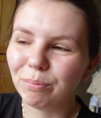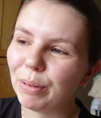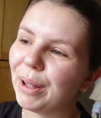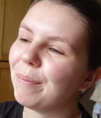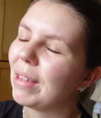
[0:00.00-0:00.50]

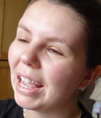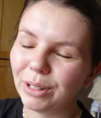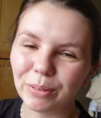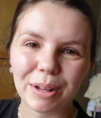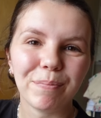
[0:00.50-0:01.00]
But
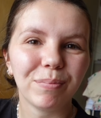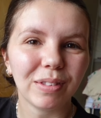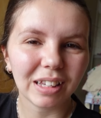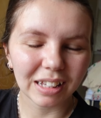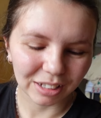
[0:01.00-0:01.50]
anyway,
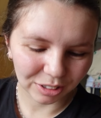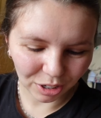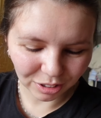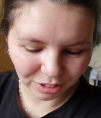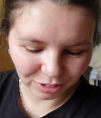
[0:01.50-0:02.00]

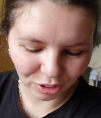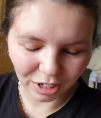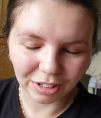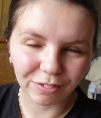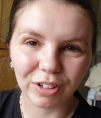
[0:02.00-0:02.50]
going to
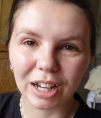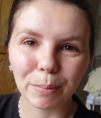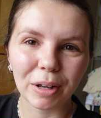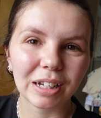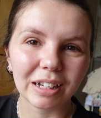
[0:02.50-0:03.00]
try and forget
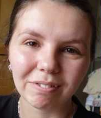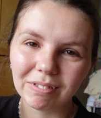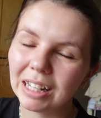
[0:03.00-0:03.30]
about it,